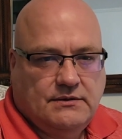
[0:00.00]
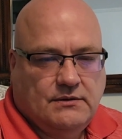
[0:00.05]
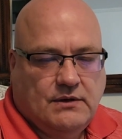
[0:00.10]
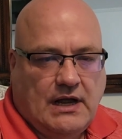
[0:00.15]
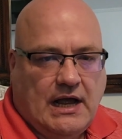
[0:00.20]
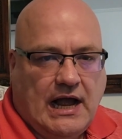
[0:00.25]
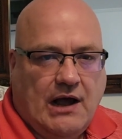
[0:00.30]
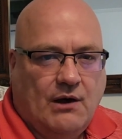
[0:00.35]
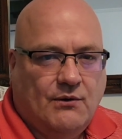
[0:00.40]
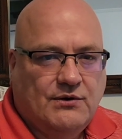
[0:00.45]

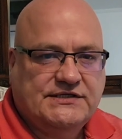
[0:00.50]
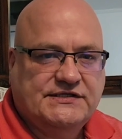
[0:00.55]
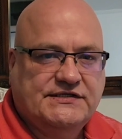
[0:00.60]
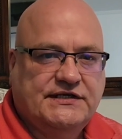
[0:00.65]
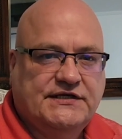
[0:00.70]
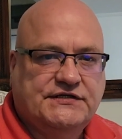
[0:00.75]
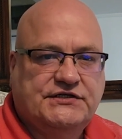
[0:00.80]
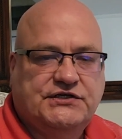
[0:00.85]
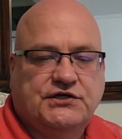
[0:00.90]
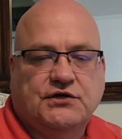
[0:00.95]
How is
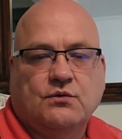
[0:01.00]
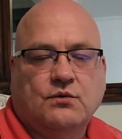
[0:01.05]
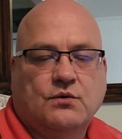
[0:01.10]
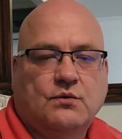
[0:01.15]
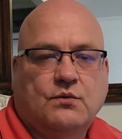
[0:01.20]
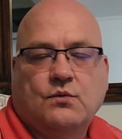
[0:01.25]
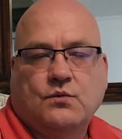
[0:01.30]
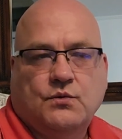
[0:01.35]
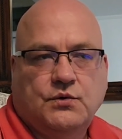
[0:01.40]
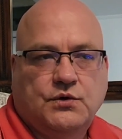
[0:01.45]
this your
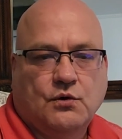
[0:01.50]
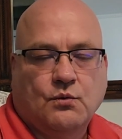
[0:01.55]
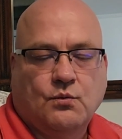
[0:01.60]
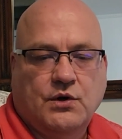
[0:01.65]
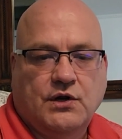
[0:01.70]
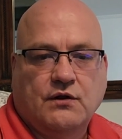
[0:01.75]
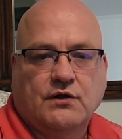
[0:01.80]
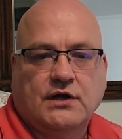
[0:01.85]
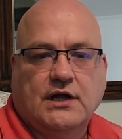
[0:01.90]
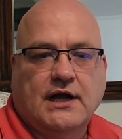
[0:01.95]

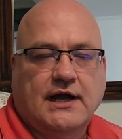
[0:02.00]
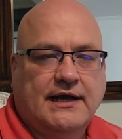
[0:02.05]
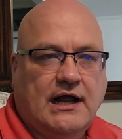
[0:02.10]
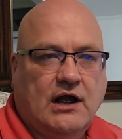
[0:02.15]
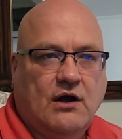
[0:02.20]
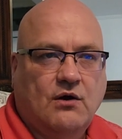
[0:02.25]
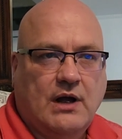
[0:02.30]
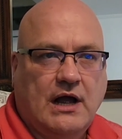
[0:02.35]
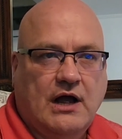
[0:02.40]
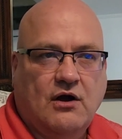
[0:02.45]
will, God?
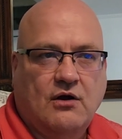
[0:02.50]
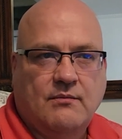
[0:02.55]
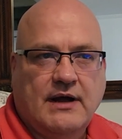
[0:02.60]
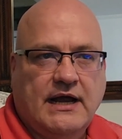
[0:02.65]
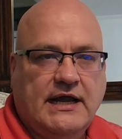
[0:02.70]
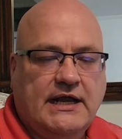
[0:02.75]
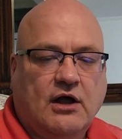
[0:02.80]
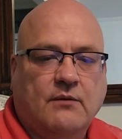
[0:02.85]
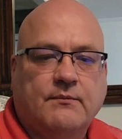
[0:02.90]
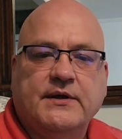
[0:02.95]
How am
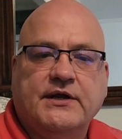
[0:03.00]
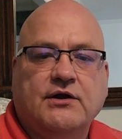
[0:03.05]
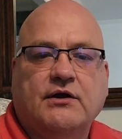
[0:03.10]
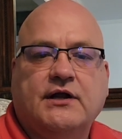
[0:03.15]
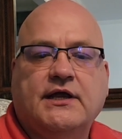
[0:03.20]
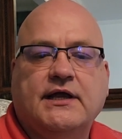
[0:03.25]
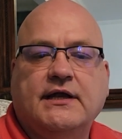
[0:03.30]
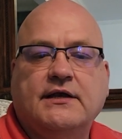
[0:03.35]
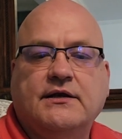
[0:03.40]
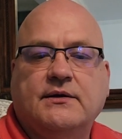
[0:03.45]
I helping your
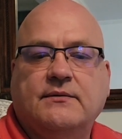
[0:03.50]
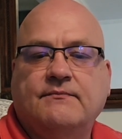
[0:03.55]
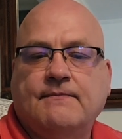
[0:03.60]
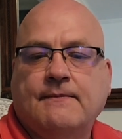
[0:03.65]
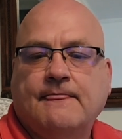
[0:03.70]
kingdom?